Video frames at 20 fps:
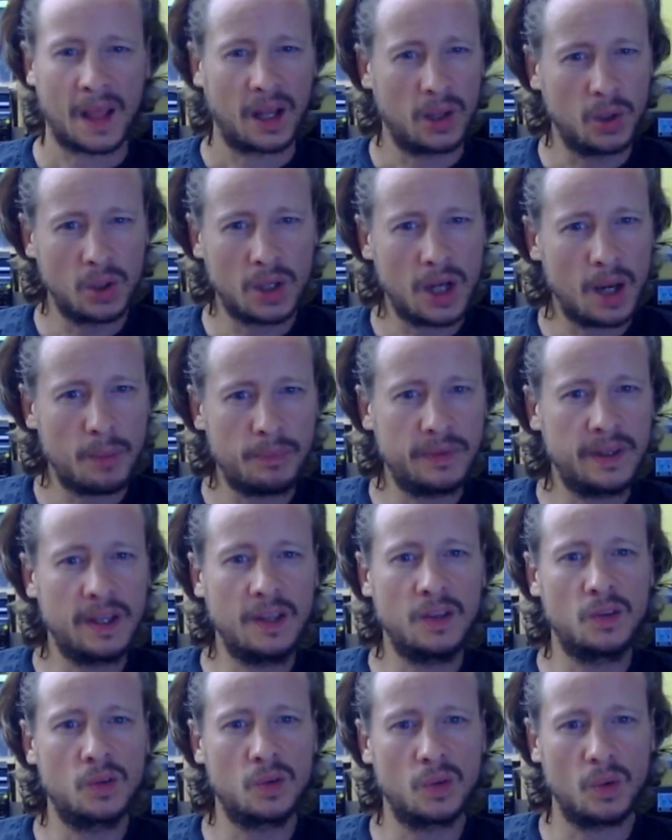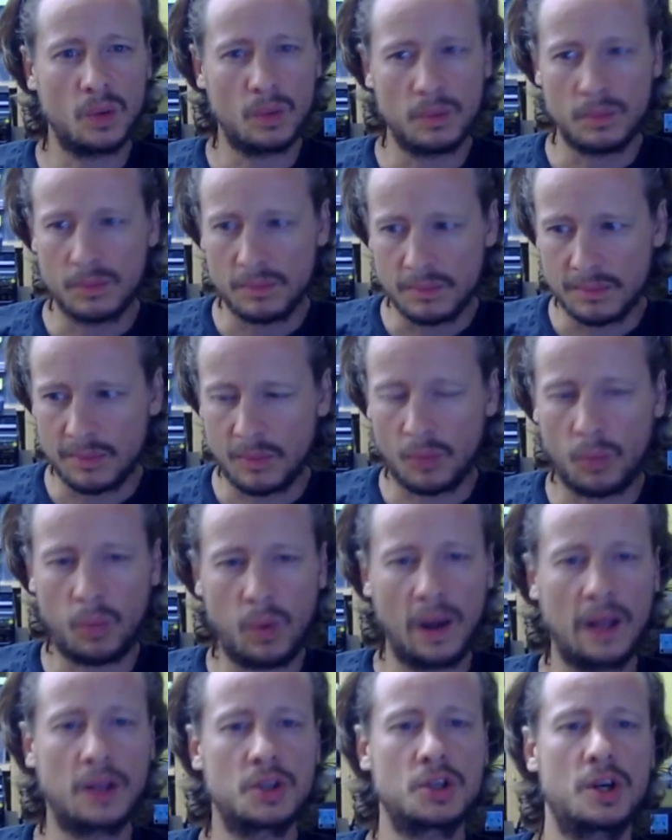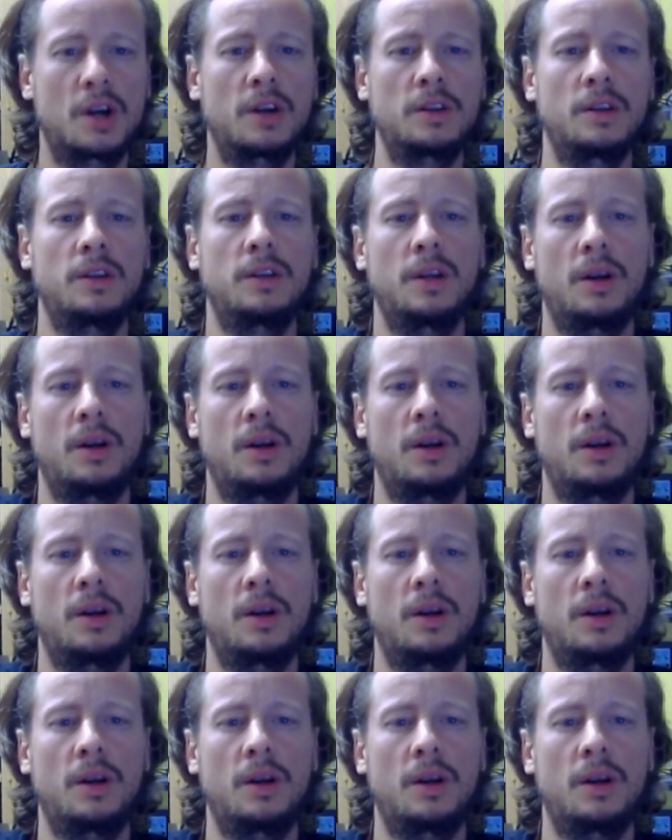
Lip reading: look up these well-charted